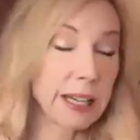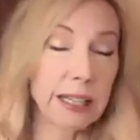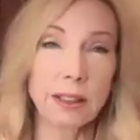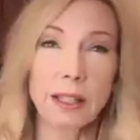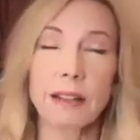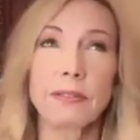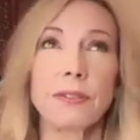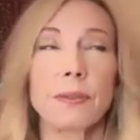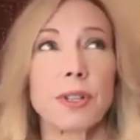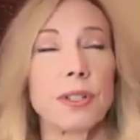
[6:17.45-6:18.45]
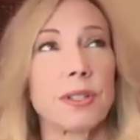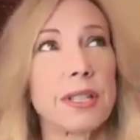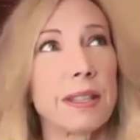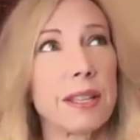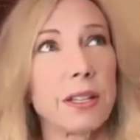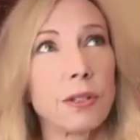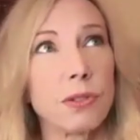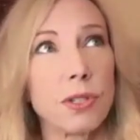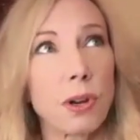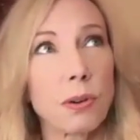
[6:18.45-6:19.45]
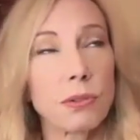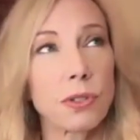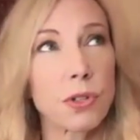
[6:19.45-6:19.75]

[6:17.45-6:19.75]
And I love what you said that you don't